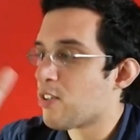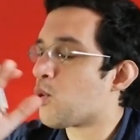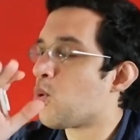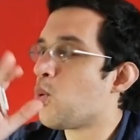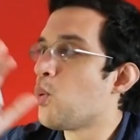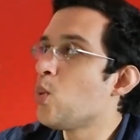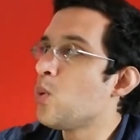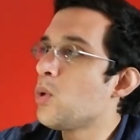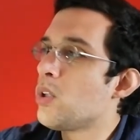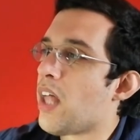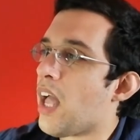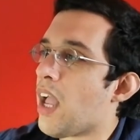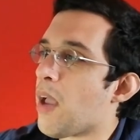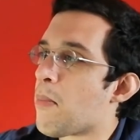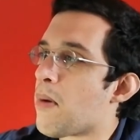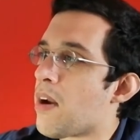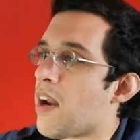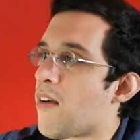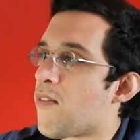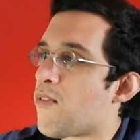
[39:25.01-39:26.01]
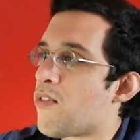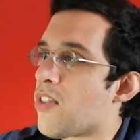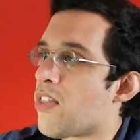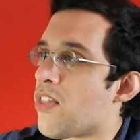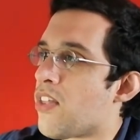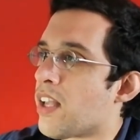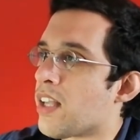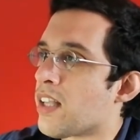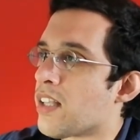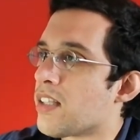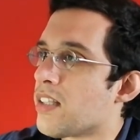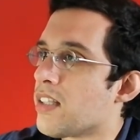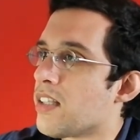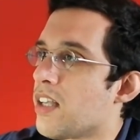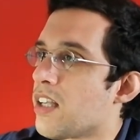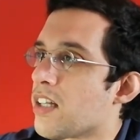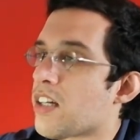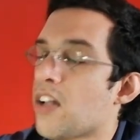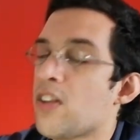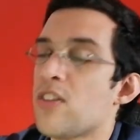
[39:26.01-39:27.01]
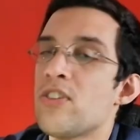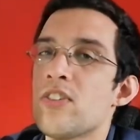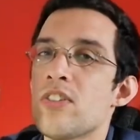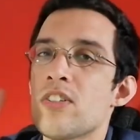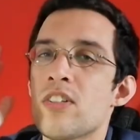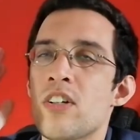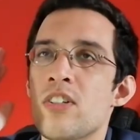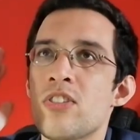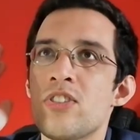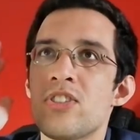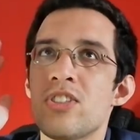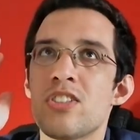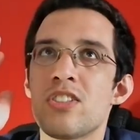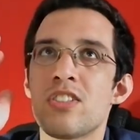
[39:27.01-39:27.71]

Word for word: cool name and everything. Con- con-